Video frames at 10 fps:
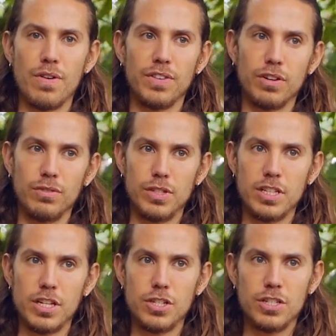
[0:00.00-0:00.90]
of the
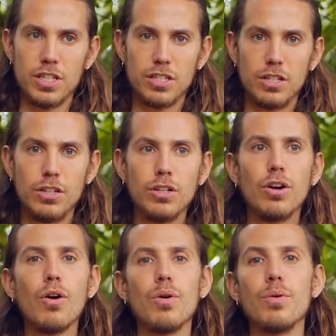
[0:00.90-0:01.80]
conversation just
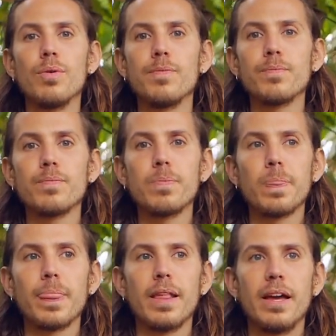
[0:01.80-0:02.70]
go.
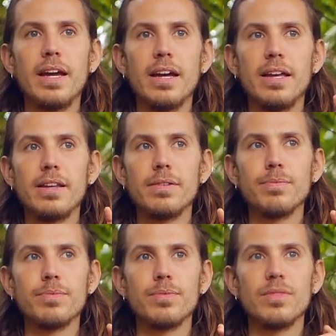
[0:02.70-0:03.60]
And
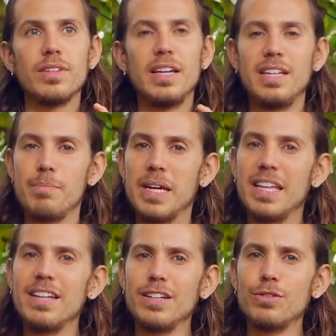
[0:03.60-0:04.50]
In the
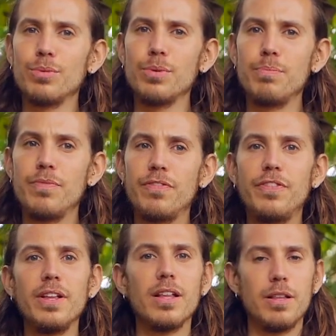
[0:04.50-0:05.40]
beginning it will
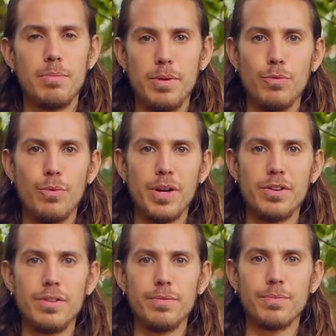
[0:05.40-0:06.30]
feel a little bit
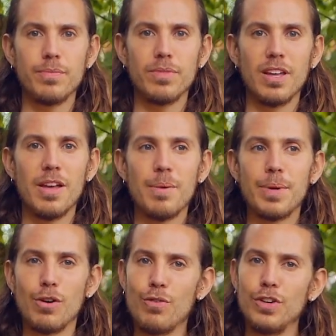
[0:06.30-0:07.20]
weird,
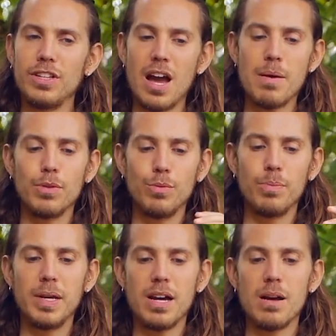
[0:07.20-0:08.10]
but over time it will
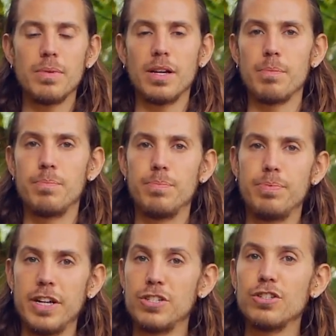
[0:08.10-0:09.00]
become like a
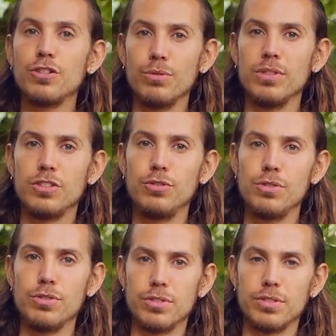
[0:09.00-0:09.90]
precious tool that you
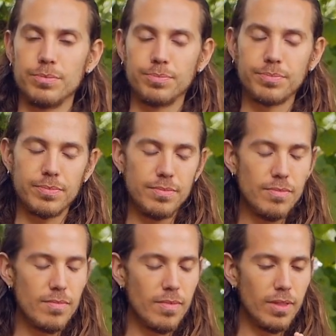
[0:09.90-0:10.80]
use.
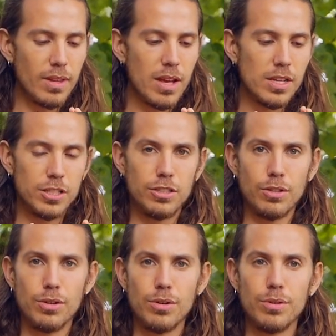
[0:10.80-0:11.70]

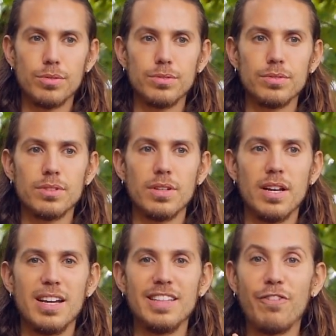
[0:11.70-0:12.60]
So
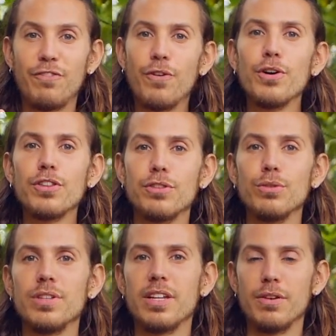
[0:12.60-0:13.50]
the fourth
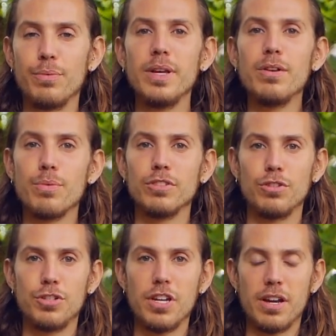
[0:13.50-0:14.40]
tool that I really want
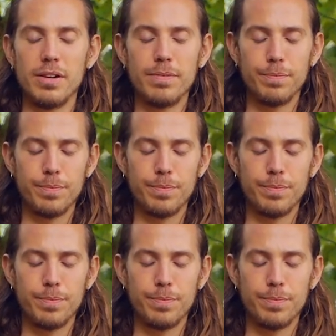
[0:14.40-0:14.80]
to share